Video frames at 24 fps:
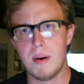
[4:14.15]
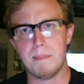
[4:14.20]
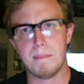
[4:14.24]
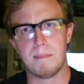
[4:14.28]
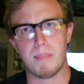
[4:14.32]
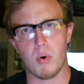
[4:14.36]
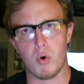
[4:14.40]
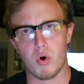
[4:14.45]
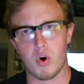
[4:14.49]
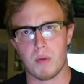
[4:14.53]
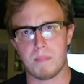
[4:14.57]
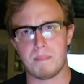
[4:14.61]

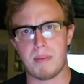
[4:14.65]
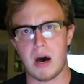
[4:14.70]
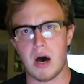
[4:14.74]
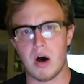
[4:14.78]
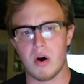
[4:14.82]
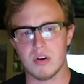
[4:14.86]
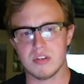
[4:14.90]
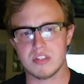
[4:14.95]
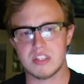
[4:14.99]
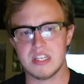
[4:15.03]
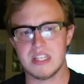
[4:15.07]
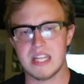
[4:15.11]
border
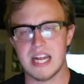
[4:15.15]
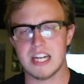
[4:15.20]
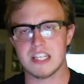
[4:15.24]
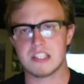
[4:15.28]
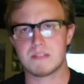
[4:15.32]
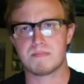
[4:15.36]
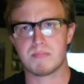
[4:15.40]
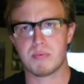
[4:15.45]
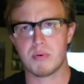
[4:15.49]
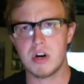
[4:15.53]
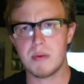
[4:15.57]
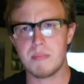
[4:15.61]
policy that has
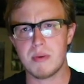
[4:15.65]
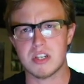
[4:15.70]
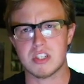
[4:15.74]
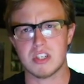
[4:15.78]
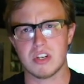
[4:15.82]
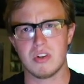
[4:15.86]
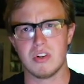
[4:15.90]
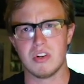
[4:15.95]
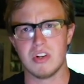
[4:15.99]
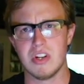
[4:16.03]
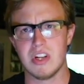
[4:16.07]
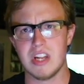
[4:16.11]
pretty
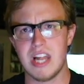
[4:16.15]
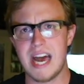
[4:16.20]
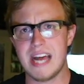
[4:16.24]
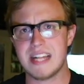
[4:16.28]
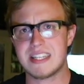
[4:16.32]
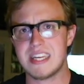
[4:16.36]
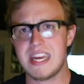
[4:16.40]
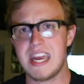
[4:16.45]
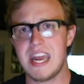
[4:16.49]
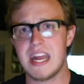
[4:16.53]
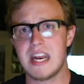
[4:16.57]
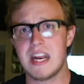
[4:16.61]
much
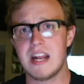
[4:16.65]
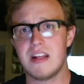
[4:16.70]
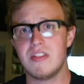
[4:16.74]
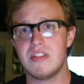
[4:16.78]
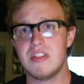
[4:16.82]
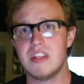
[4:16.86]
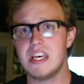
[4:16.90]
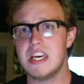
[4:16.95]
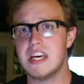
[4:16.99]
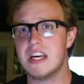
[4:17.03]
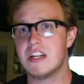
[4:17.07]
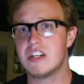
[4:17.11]
let in
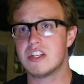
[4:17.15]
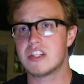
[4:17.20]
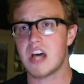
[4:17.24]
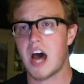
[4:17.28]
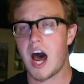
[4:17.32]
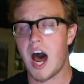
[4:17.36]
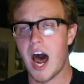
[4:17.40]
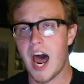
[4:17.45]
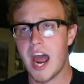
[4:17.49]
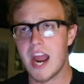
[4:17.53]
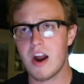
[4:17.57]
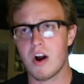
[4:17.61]
the
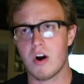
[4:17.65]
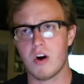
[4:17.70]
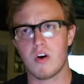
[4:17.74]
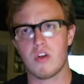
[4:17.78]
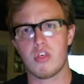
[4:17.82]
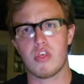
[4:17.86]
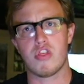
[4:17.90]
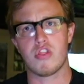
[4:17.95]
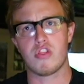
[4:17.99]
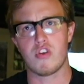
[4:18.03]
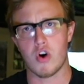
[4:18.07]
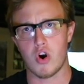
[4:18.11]
entire
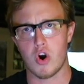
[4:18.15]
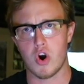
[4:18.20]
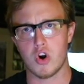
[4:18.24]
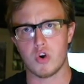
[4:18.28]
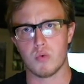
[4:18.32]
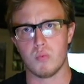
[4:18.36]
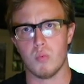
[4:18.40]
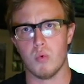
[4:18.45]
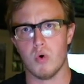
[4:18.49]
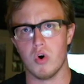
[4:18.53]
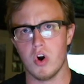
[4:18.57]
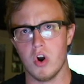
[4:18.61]
third
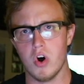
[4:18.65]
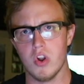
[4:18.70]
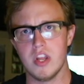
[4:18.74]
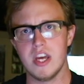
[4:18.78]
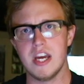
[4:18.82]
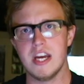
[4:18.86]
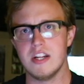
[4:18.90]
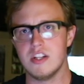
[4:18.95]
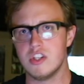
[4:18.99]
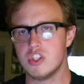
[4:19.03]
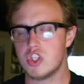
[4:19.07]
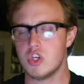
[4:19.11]
world
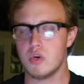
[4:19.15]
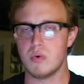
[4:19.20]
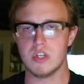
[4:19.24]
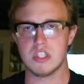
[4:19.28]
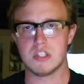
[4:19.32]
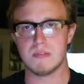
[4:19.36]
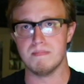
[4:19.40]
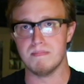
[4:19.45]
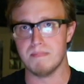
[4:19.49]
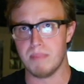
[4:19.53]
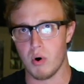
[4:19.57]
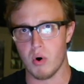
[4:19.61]
into
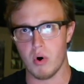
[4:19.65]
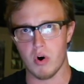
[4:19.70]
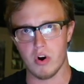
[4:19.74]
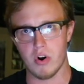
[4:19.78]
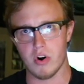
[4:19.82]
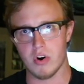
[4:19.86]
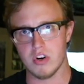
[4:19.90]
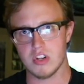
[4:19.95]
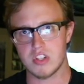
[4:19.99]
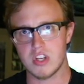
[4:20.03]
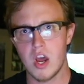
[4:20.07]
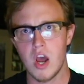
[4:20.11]
its
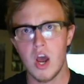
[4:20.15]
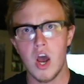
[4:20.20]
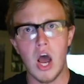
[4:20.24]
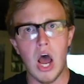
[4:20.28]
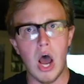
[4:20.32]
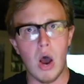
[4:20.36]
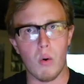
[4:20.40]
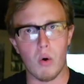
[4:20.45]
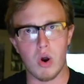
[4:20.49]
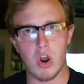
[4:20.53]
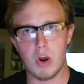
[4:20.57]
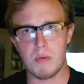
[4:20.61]
borders,
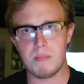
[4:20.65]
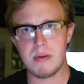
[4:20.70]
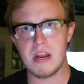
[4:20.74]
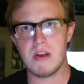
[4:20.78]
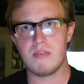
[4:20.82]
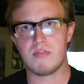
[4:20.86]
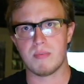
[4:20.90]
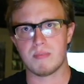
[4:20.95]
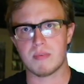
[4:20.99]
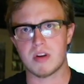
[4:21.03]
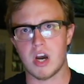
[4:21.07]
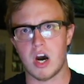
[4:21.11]
whether it be
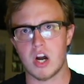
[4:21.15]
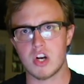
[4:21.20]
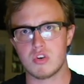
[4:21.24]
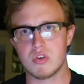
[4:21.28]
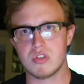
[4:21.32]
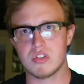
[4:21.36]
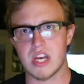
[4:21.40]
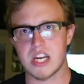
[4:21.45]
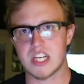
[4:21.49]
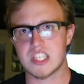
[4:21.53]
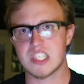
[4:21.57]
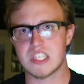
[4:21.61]
from
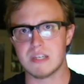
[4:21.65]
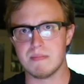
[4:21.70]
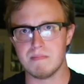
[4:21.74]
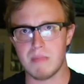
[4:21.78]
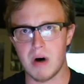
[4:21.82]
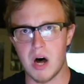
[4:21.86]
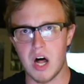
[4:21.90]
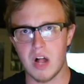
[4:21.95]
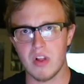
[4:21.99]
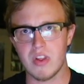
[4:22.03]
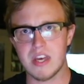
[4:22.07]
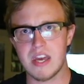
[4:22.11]
countries like
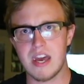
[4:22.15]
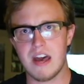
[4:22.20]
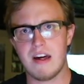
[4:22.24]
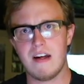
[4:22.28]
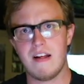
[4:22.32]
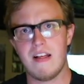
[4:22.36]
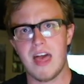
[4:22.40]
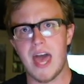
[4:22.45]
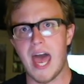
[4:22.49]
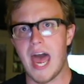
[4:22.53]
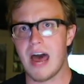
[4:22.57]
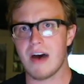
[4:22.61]

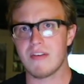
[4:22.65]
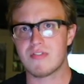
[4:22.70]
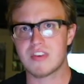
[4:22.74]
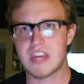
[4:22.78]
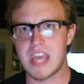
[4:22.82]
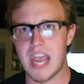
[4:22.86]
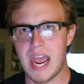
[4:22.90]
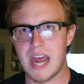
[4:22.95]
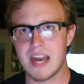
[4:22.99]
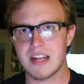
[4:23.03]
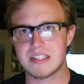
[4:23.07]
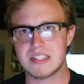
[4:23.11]
Somalia,
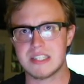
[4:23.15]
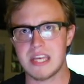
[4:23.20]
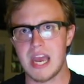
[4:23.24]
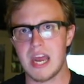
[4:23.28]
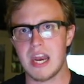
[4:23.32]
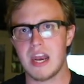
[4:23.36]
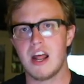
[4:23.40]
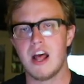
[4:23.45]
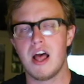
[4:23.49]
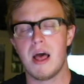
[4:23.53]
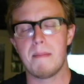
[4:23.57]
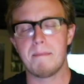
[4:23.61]

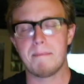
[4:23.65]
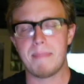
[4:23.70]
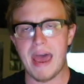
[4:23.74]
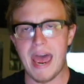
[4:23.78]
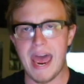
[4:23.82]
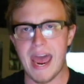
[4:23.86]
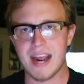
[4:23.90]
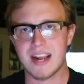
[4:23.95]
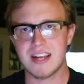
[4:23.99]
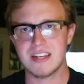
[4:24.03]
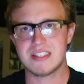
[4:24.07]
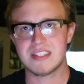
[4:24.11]
Afghanistan,
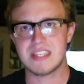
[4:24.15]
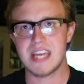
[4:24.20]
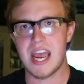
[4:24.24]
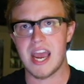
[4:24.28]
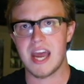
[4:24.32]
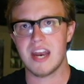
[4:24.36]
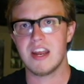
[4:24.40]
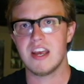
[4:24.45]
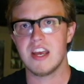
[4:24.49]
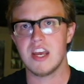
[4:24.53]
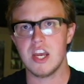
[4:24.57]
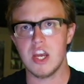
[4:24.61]

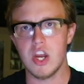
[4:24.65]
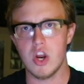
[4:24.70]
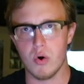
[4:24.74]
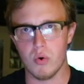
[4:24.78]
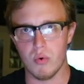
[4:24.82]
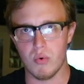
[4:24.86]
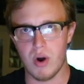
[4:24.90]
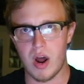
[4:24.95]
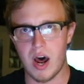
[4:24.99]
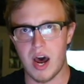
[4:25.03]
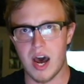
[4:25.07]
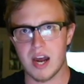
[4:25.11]
Pakistan,
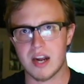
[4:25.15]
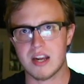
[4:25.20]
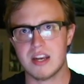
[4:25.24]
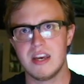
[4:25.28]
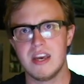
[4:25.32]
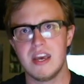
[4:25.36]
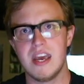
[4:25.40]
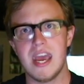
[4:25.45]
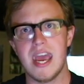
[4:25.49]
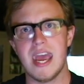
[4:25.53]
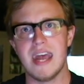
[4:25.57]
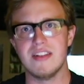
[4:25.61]
Iraq,
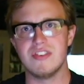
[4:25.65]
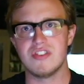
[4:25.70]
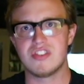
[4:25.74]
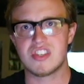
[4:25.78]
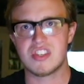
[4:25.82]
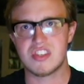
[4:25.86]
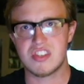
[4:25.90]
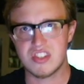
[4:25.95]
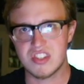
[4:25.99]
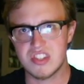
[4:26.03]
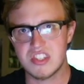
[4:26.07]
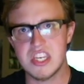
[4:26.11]
and
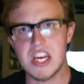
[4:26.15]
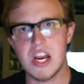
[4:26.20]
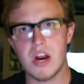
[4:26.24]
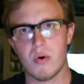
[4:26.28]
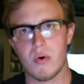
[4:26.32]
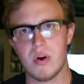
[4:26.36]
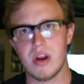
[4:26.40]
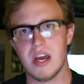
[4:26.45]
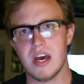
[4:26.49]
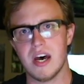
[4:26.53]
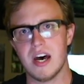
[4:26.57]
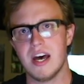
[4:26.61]

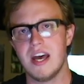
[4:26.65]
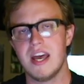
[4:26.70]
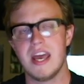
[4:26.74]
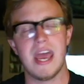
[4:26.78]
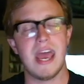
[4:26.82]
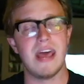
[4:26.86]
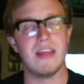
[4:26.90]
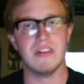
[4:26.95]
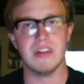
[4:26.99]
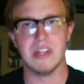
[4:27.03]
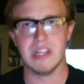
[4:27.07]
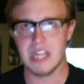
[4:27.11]
Syria
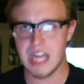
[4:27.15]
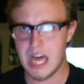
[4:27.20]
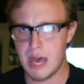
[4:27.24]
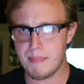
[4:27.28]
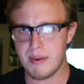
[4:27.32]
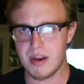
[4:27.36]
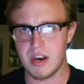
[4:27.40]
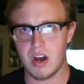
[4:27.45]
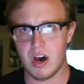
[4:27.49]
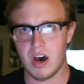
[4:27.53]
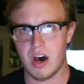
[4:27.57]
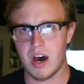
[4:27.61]
and
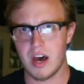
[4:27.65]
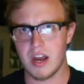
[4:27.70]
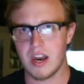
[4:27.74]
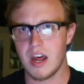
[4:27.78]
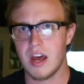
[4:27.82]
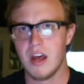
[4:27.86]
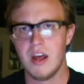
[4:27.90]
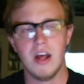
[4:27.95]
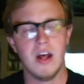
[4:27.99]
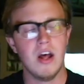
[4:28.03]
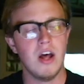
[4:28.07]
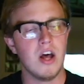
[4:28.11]

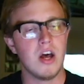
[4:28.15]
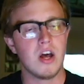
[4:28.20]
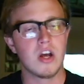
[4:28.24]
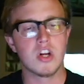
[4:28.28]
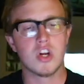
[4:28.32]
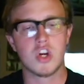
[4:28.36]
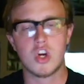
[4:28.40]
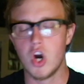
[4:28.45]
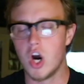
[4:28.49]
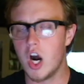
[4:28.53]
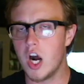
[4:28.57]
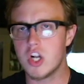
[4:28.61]
Lebanon.
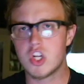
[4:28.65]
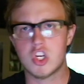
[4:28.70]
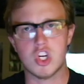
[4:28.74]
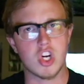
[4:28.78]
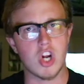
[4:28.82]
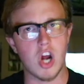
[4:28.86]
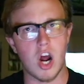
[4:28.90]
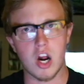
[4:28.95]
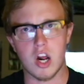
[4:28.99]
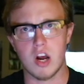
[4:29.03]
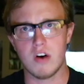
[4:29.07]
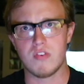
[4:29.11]
Good
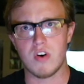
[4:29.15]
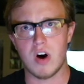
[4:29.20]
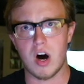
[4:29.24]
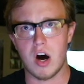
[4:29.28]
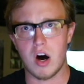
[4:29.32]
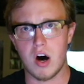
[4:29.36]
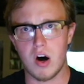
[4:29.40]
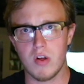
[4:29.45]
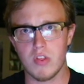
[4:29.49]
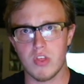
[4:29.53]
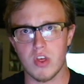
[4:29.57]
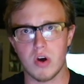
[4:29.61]
chunk of
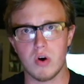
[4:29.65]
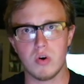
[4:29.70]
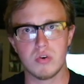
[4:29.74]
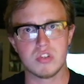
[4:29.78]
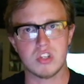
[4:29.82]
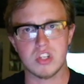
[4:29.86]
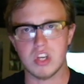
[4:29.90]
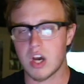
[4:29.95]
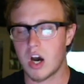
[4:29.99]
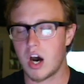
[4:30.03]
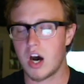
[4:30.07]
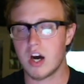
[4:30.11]
all those